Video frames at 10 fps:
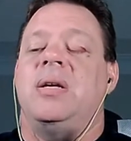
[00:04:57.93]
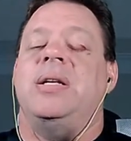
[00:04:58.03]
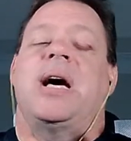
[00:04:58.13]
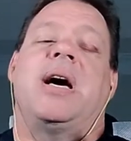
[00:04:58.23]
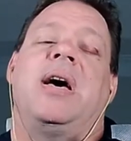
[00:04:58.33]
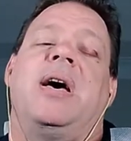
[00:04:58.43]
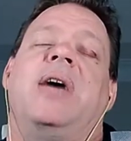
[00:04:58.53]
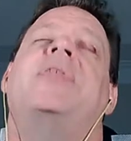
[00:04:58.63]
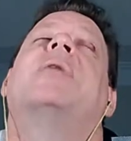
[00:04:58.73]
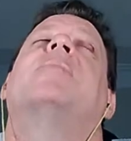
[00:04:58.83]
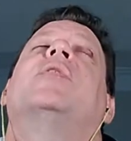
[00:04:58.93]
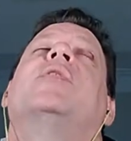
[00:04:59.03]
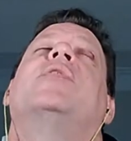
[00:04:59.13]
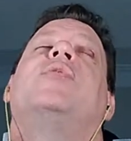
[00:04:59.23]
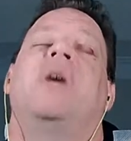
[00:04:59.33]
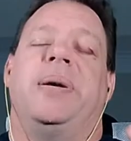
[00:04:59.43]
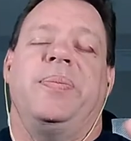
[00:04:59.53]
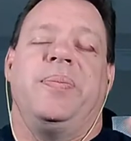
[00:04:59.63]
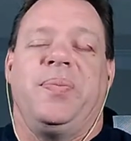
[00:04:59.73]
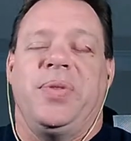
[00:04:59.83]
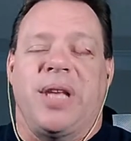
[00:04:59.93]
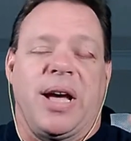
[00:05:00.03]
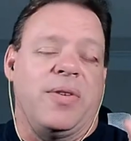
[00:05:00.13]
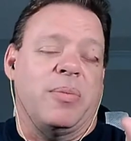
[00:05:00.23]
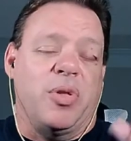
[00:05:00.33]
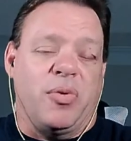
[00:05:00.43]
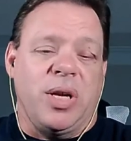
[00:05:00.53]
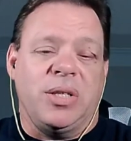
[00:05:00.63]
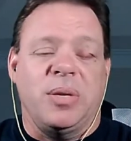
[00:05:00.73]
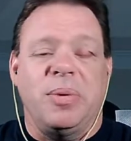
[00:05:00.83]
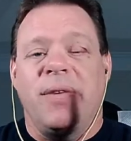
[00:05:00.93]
Dive number three. dive number three is going to be the